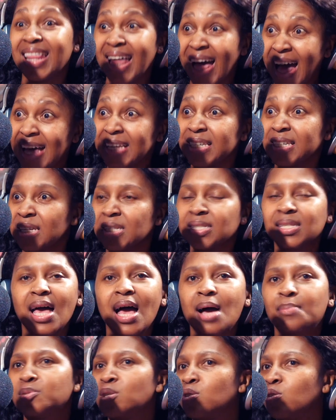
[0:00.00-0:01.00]
that is
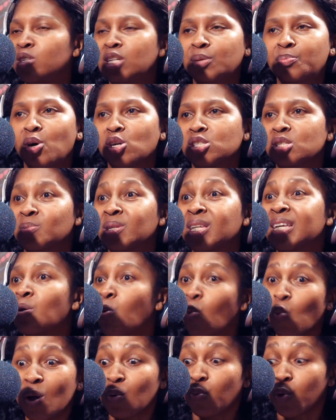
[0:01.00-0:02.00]
absolutely possible
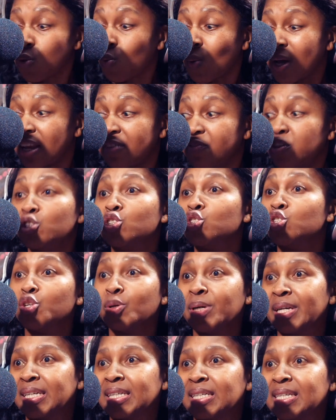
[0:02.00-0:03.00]
with whatever you're
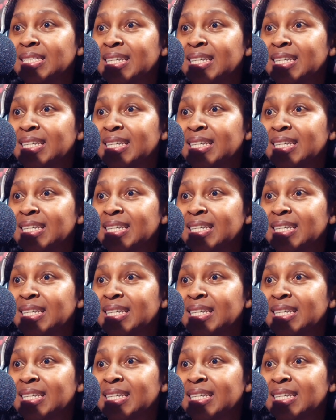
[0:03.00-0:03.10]
doing.